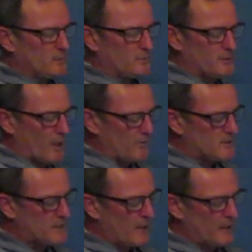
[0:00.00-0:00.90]
to the
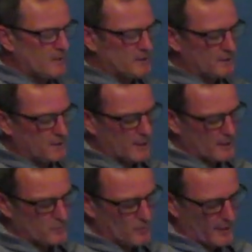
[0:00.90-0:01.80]
outside,
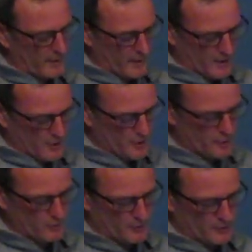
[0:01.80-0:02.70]
and when I
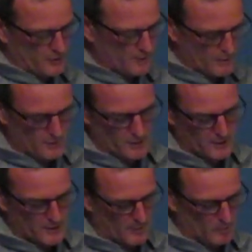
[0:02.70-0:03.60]
shoot
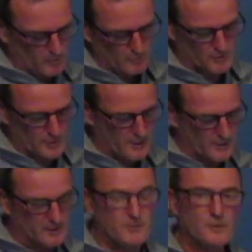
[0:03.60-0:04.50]
these I'm going to
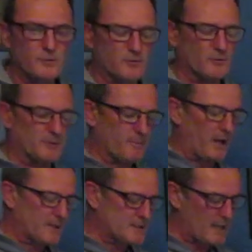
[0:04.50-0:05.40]
turn to the
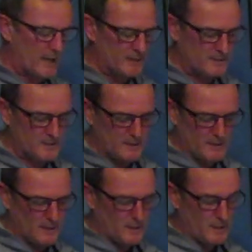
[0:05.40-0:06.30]
black side,
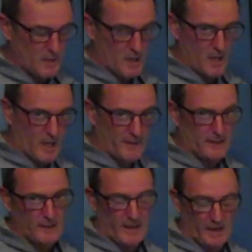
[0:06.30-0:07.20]
and
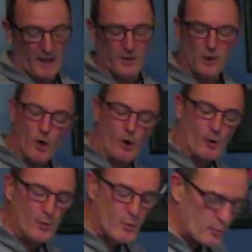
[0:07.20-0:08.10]
then I
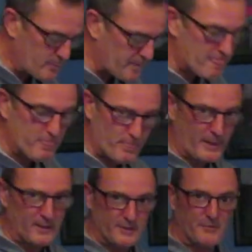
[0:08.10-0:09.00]
know
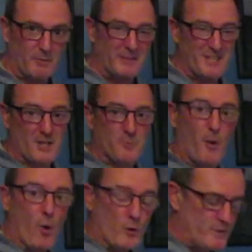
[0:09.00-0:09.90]
that the film is
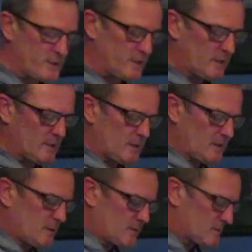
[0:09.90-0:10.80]
exposed.
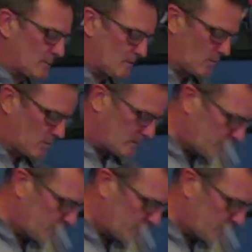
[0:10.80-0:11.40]
So